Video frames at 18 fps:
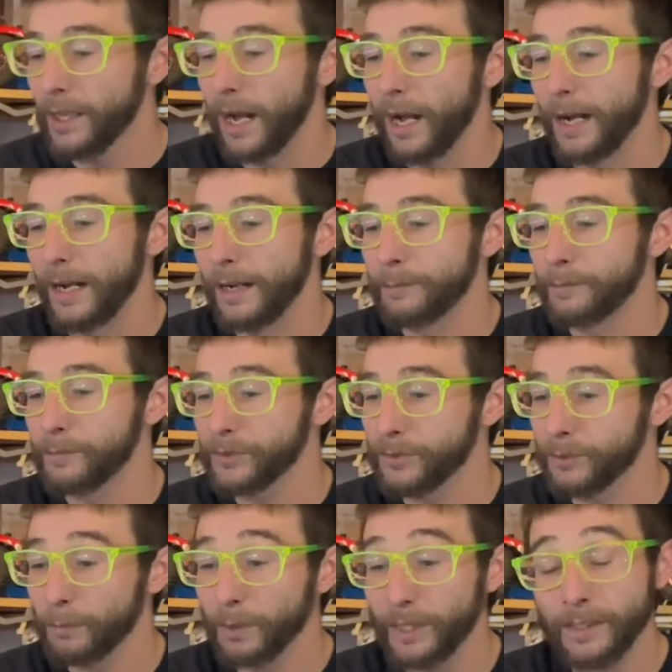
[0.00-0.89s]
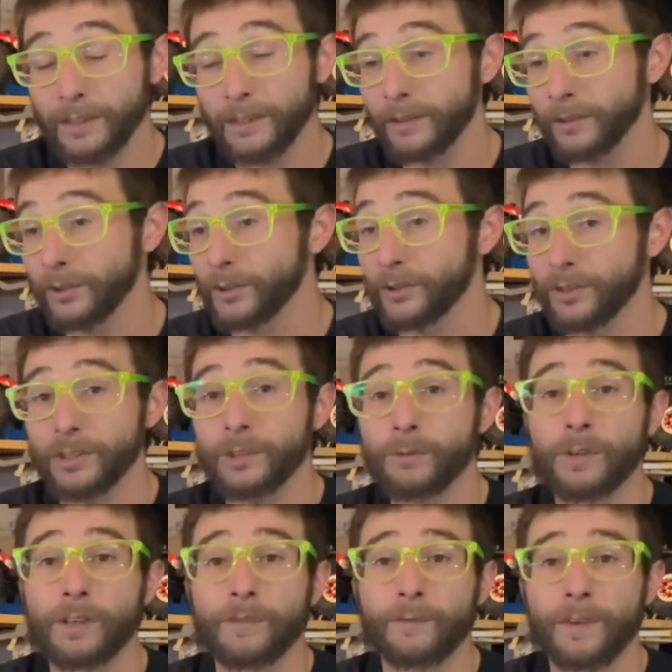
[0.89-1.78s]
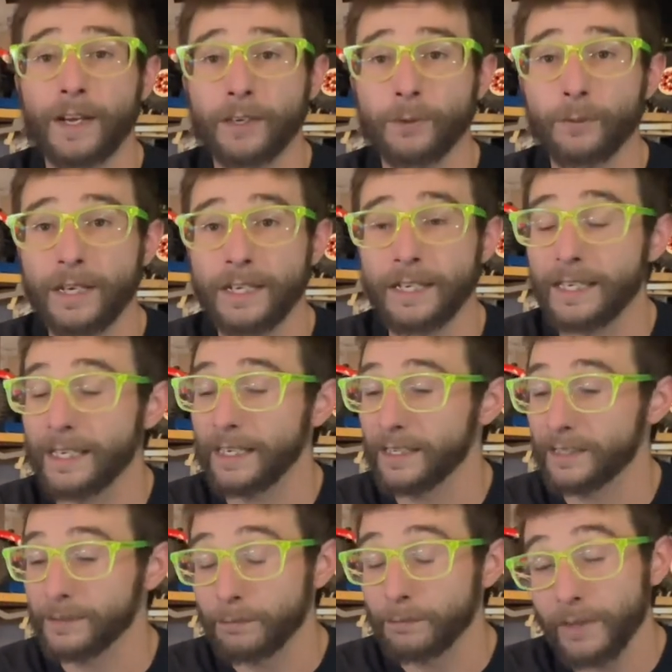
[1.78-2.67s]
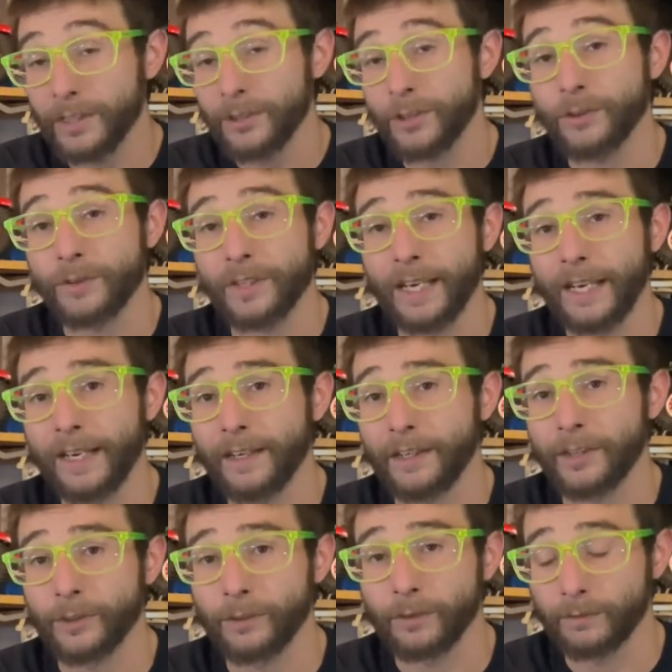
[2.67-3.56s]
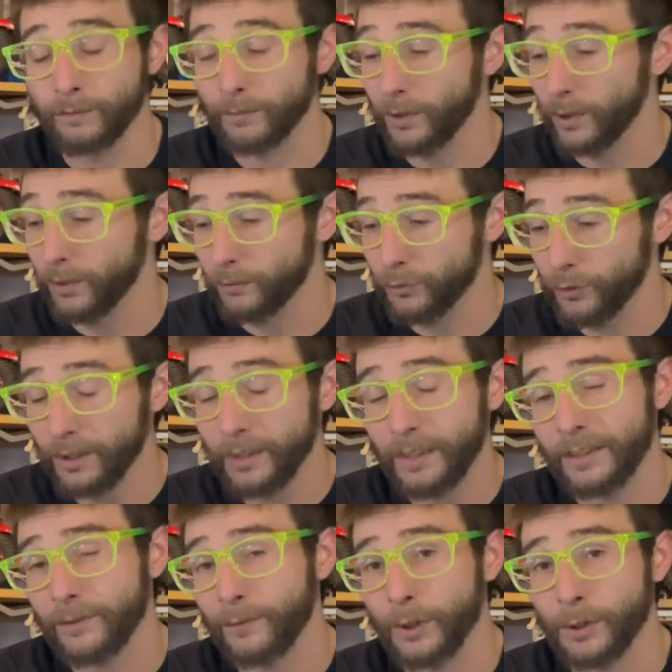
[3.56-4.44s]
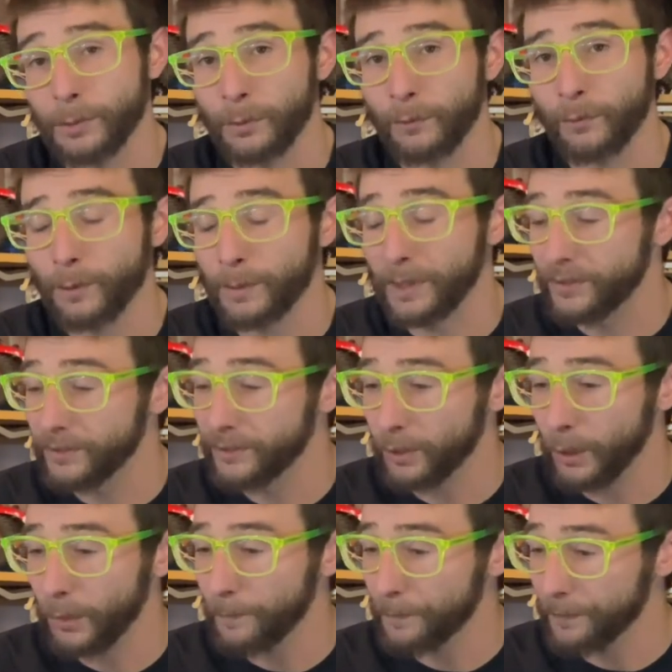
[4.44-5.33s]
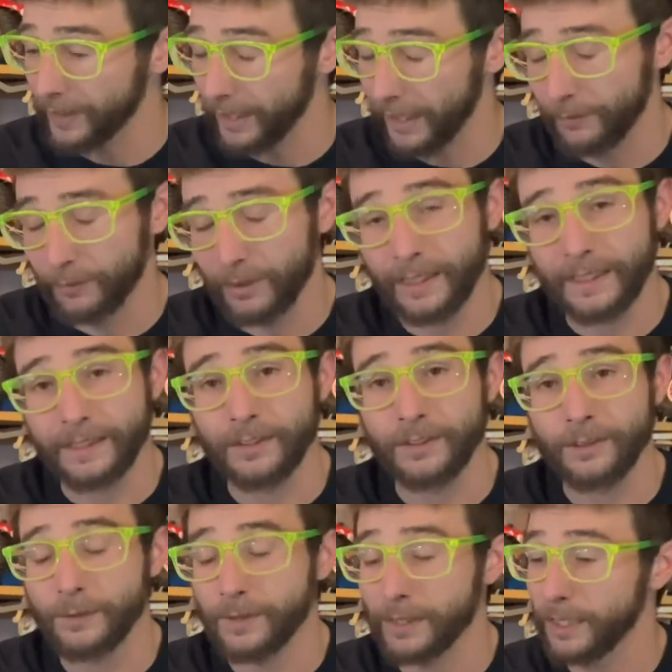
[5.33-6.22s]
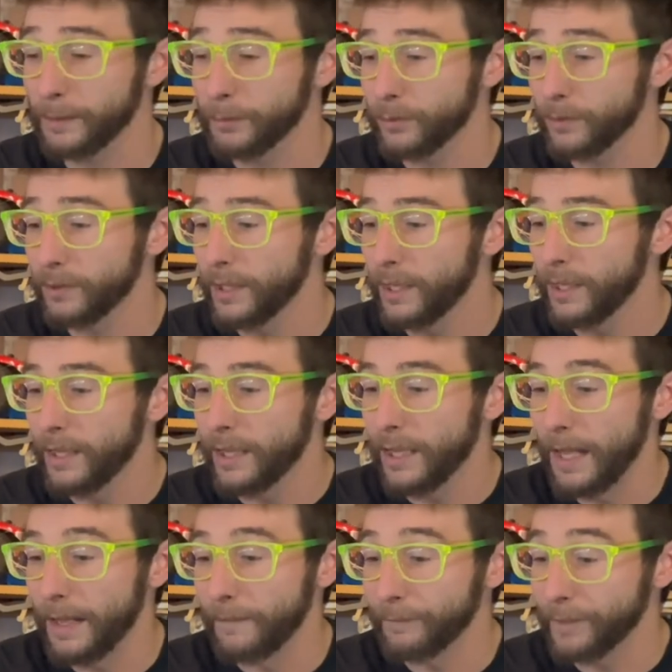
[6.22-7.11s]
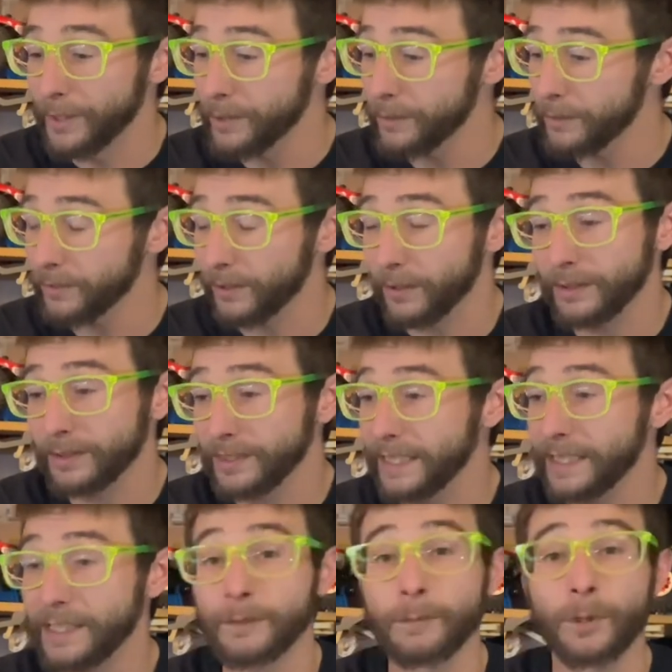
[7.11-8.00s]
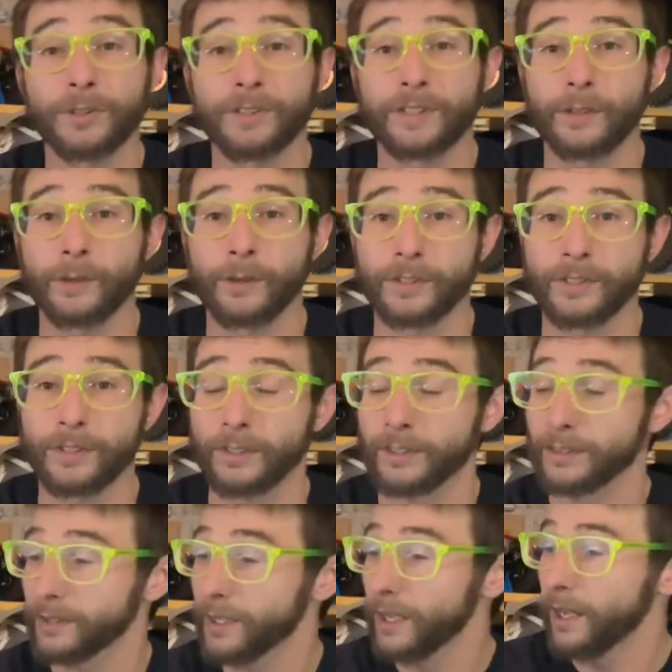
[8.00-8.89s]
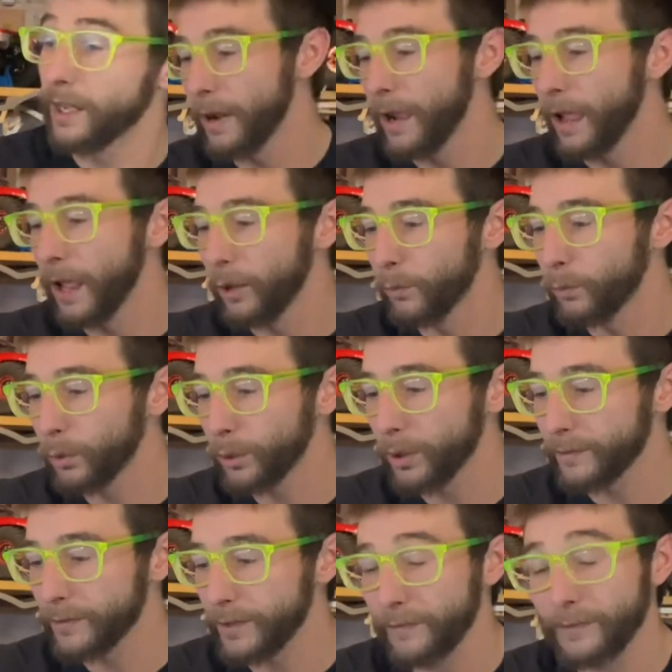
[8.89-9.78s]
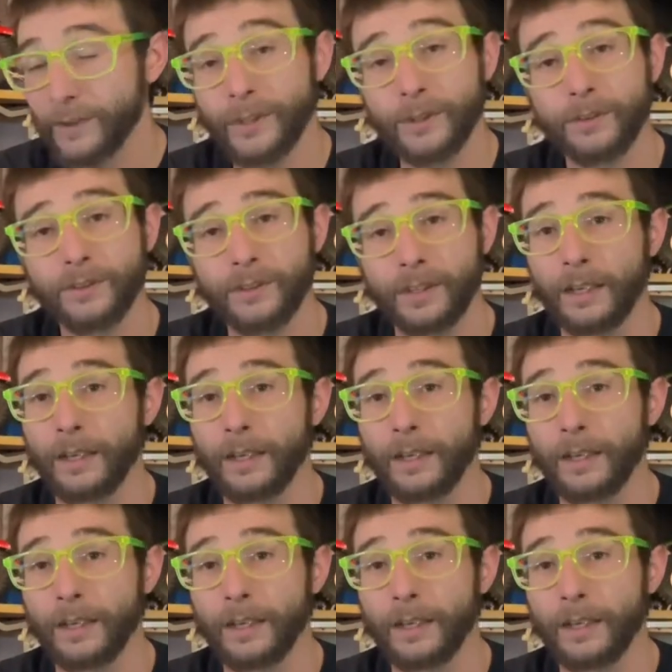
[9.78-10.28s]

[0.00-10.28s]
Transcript: But you still want to find a way to get as much as you can out of your truck as far as performance. So I would like to do a couple videos on getting the most out of your RTRs. We'll go over that videos.